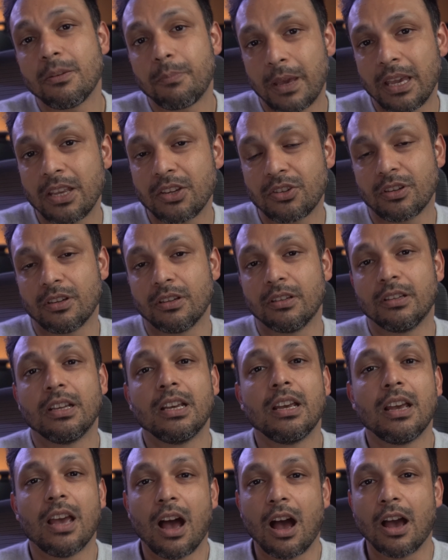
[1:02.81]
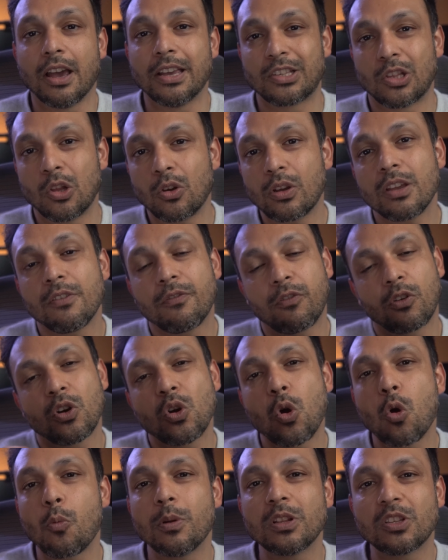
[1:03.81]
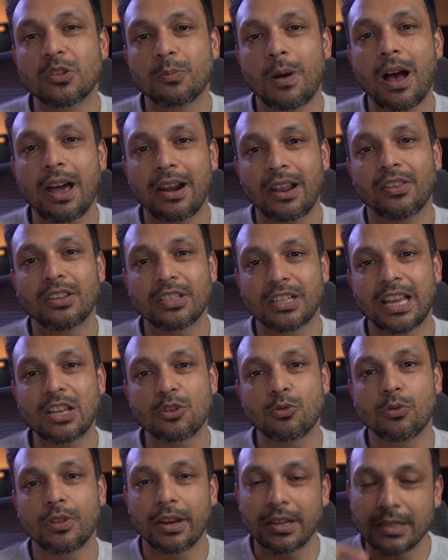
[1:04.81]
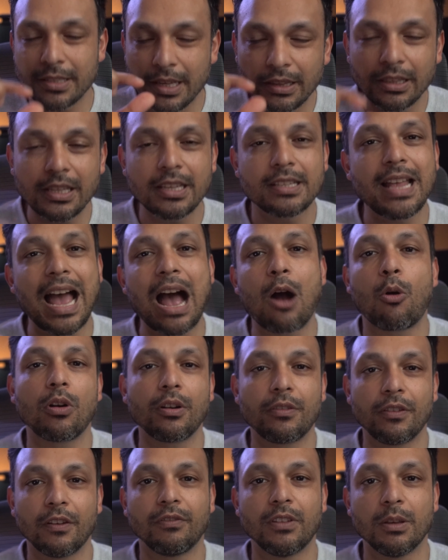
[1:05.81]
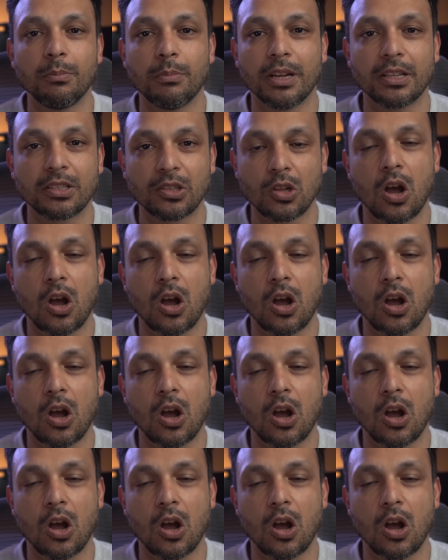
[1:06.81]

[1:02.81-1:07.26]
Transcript: the patient, is looking for an open spot on the schedule that is at least an hour and 15 minutes